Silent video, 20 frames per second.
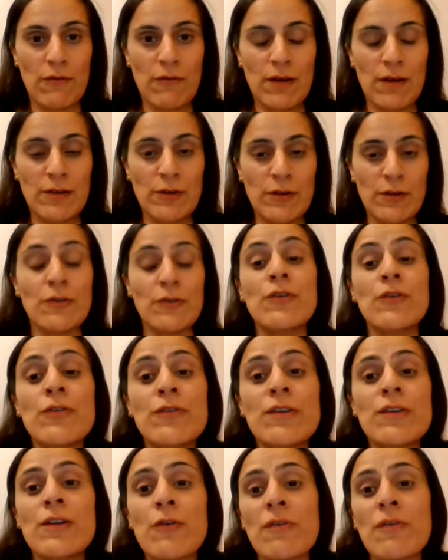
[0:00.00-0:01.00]

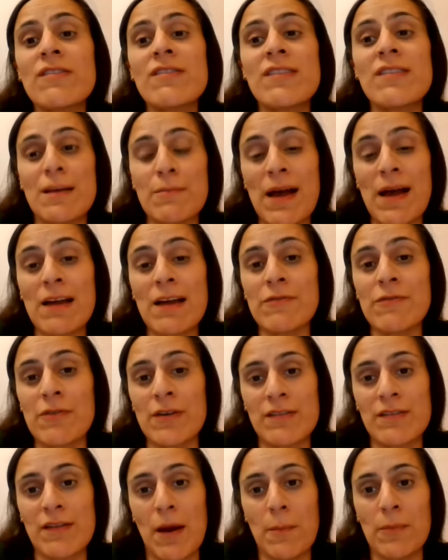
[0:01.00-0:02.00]
using a non-stick pan, for
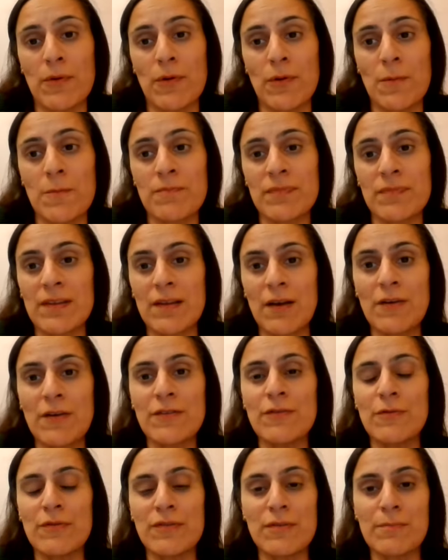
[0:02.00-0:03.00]
example.
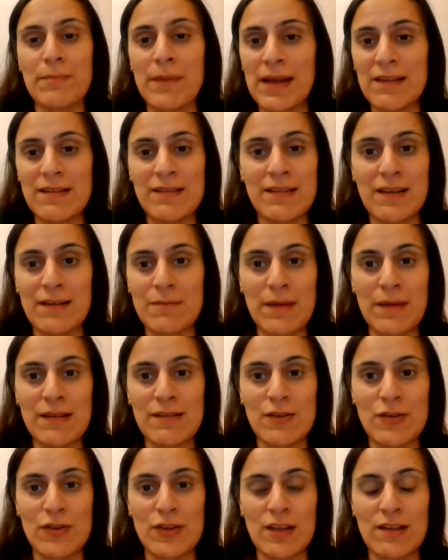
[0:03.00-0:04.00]
Those sorts of basic
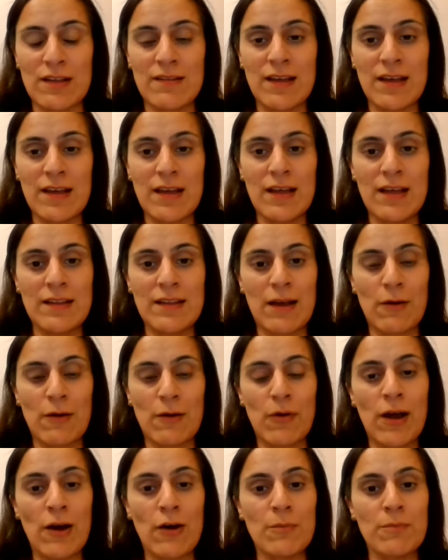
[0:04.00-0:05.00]
messages that
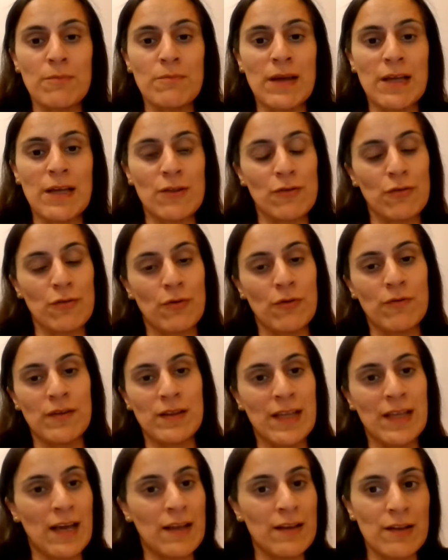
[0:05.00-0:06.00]
will help make sure that
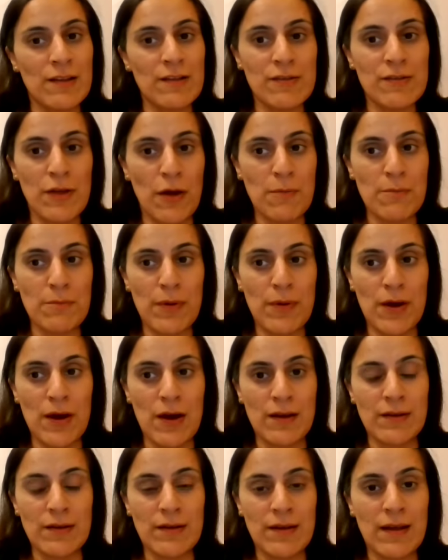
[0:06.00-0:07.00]
the onions don't
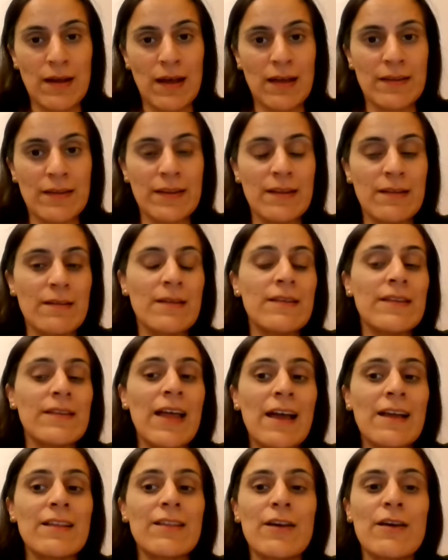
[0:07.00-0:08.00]
burn, and
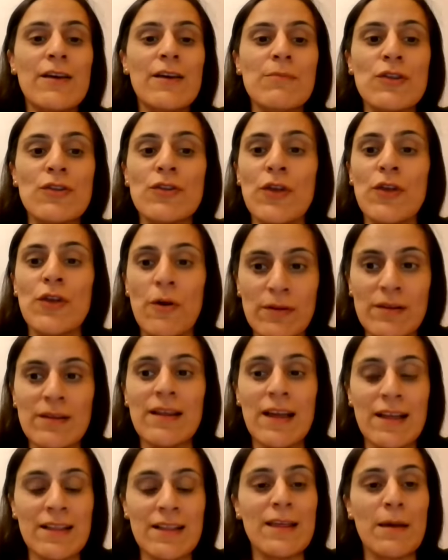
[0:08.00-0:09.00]
that in turn means you
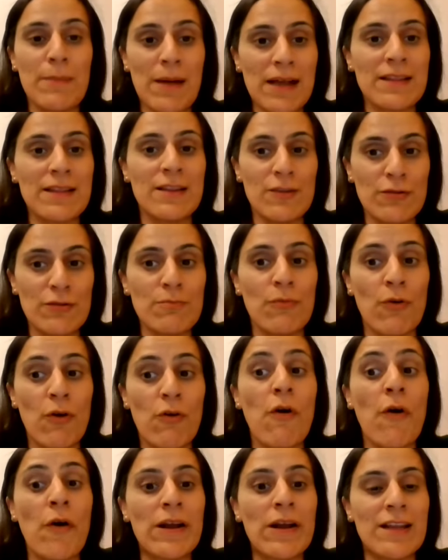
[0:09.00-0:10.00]
don't end up adding
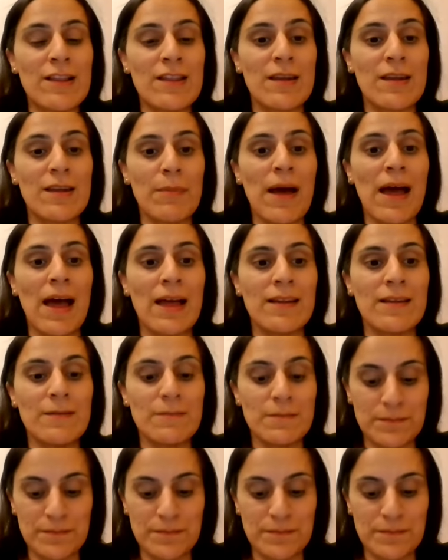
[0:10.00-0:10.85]
more oil into the pan.